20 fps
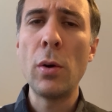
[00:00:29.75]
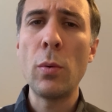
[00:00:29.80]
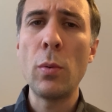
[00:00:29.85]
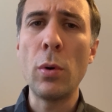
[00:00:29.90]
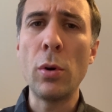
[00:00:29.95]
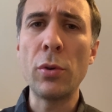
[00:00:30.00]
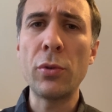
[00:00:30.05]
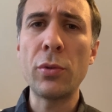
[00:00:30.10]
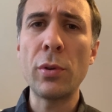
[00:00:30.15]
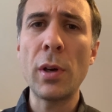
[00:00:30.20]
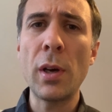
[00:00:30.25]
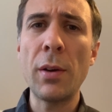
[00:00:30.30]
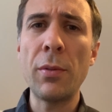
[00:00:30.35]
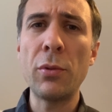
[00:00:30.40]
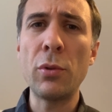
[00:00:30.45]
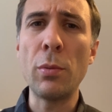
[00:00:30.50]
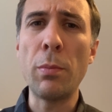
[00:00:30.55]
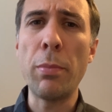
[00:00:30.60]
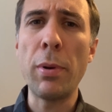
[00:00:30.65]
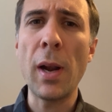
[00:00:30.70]
we also
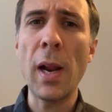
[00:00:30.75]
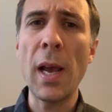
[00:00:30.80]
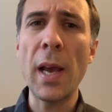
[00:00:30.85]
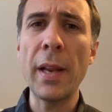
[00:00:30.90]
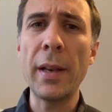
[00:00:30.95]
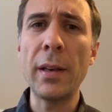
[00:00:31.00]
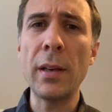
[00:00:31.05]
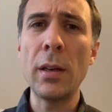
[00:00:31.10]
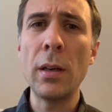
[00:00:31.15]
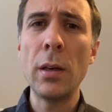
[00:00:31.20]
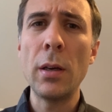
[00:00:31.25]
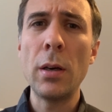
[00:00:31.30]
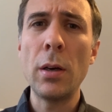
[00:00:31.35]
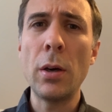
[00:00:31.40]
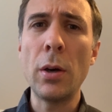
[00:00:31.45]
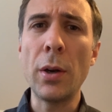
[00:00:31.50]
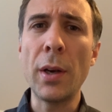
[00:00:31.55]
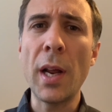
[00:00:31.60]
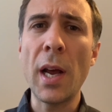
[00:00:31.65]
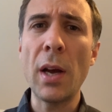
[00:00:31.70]
have to plan
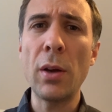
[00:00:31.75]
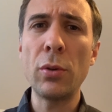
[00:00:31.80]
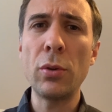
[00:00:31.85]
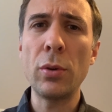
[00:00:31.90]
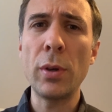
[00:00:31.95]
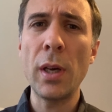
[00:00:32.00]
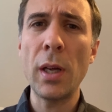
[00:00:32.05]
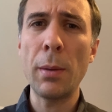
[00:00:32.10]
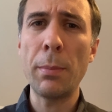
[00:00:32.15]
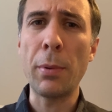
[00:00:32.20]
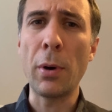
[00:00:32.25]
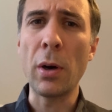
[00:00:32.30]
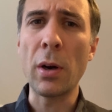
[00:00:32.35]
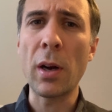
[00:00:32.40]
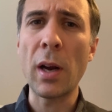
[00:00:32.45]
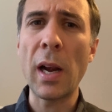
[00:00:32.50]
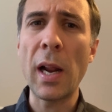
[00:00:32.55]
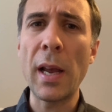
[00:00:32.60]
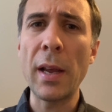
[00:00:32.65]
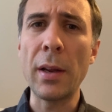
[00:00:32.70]
on how to help our
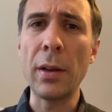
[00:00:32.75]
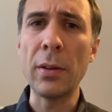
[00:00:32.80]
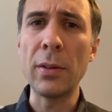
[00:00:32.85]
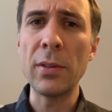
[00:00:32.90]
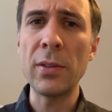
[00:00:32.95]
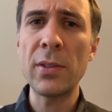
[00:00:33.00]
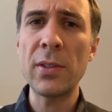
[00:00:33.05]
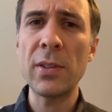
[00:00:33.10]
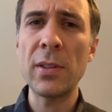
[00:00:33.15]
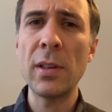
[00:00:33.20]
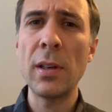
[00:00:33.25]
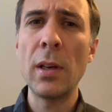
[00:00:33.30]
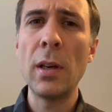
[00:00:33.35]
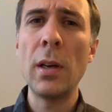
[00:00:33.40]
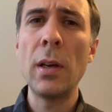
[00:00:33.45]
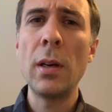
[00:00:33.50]
clients